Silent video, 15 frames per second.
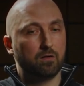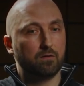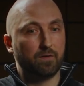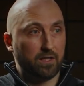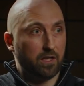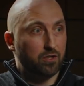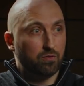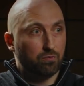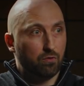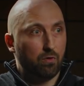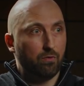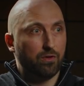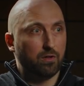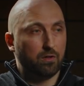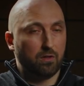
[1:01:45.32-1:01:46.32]
financial
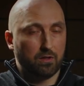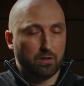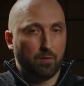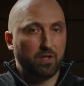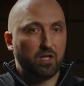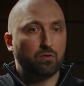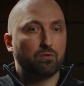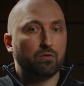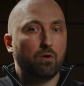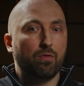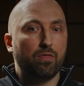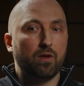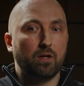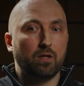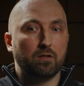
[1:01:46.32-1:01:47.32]
growth and economical
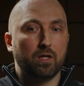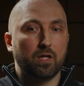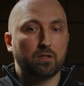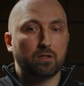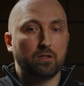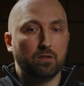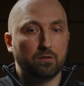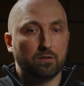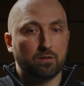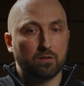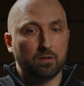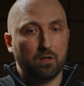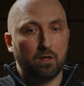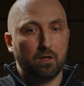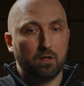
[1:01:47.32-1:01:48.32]
growth, and that could
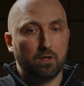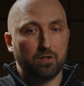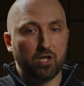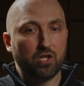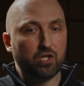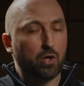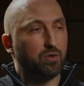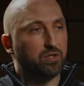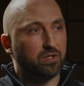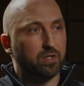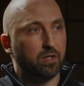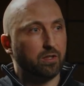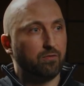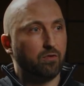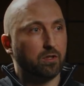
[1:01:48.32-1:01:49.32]
change our
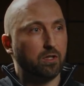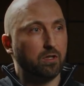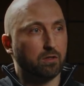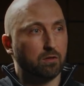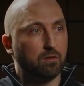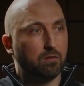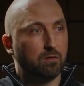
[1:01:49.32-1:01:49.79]
society for good.